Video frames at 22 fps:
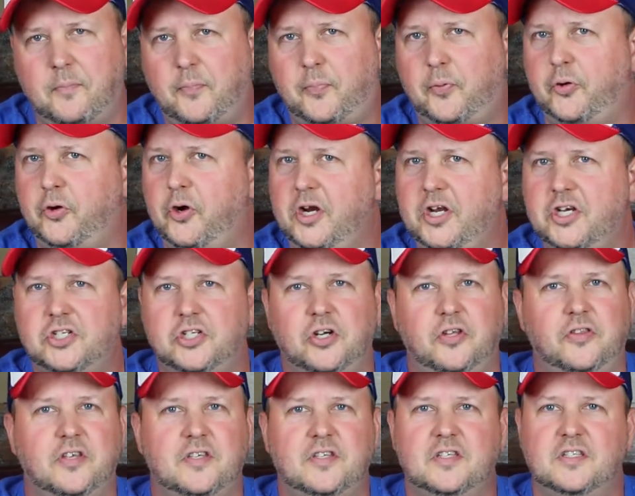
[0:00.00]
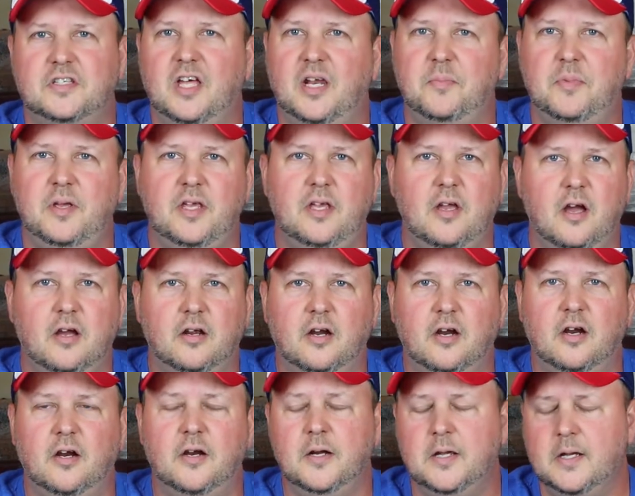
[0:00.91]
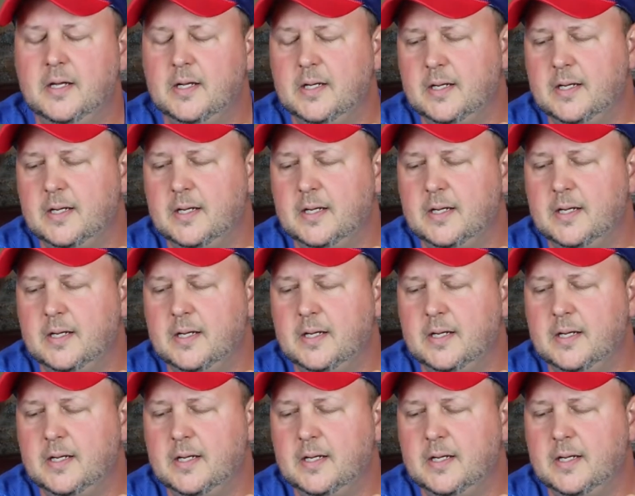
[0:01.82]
pretty sure this is going to be younger.